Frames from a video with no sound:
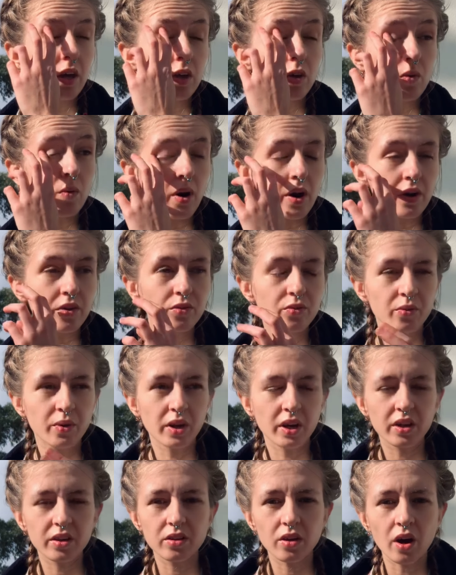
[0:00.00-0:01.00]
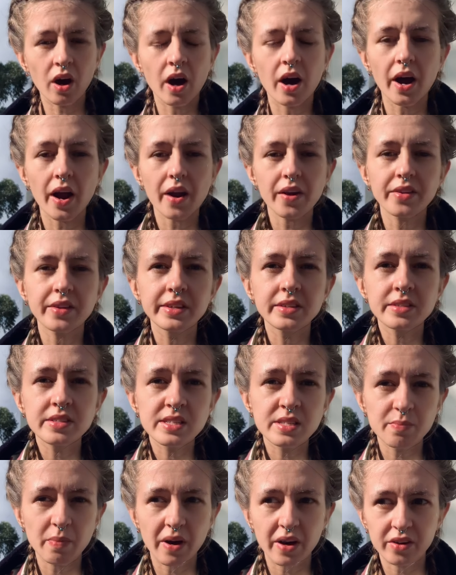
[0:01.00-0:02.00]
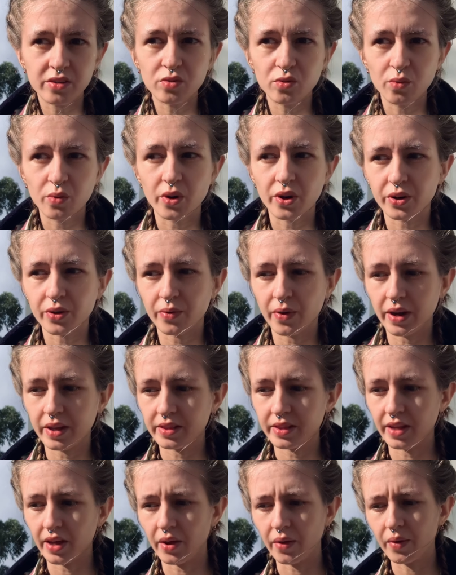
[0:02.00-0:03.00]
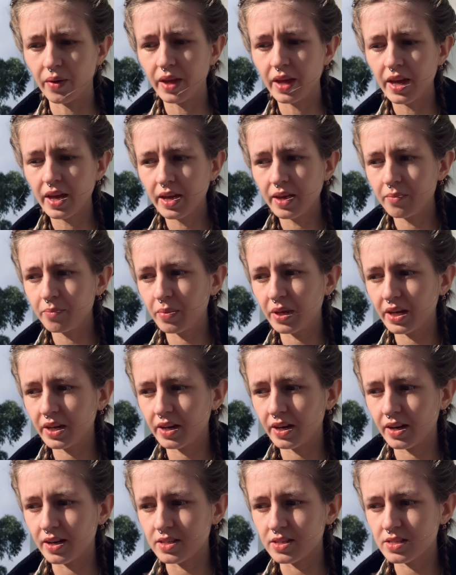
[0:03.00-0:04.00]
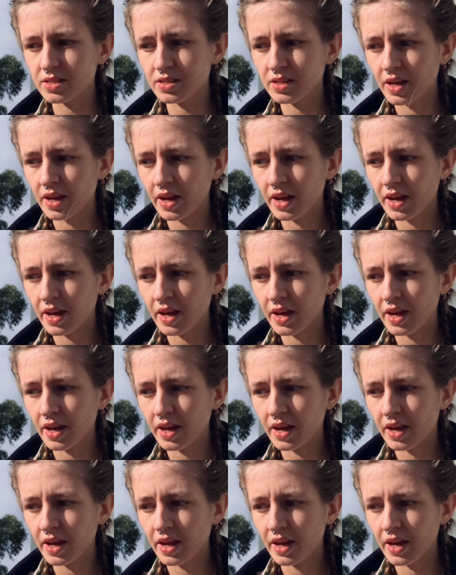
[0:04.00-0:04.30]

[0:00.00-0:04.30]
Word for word: you are doing the hard and smart work right now because